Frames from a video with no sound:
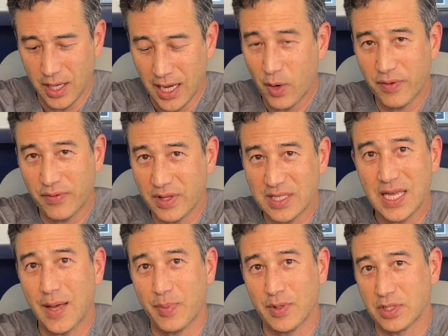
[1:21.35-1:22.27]
However, this
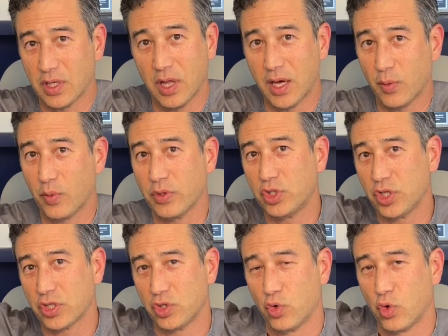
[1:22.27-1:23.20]
happens a lot with
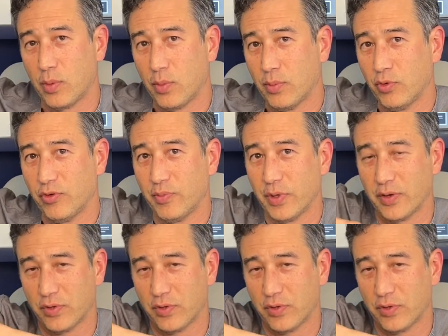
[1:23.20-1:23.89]
just normal movement